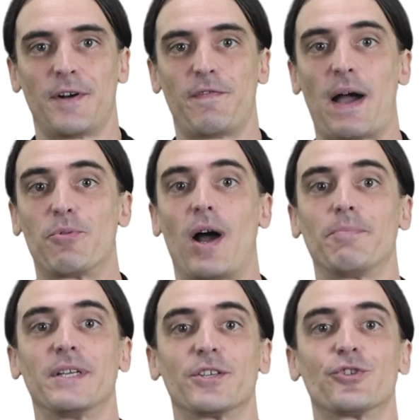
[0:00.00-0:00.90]
A fiber
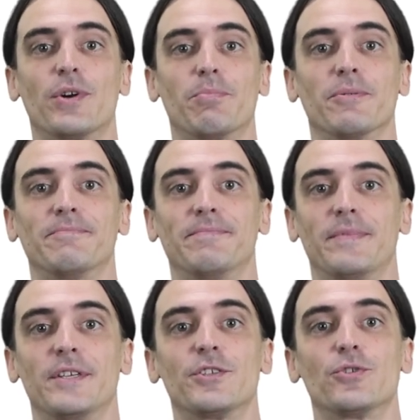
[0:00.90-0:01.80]
optic stripper.
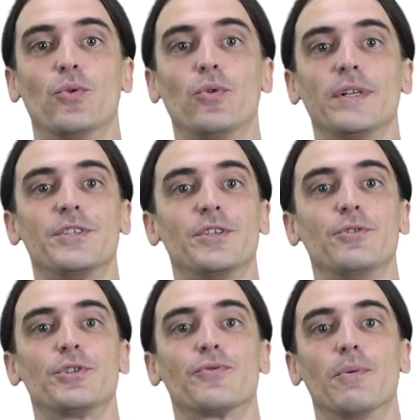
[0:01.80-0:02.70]
This tool is
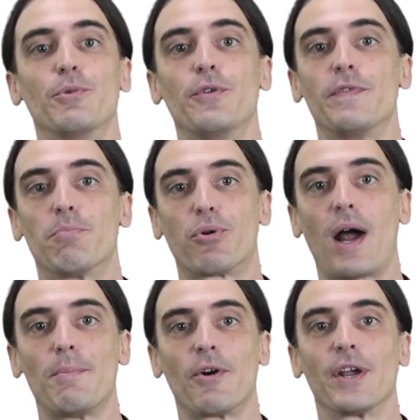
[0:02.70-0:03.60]
used to remove the
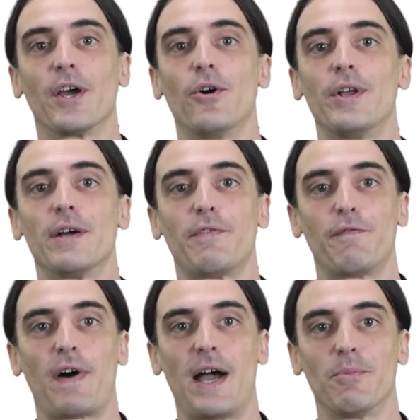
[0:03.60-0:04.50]
primary coating of a
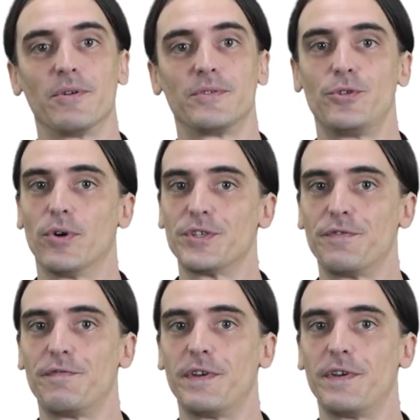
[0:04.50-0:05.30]
fiber, two hundred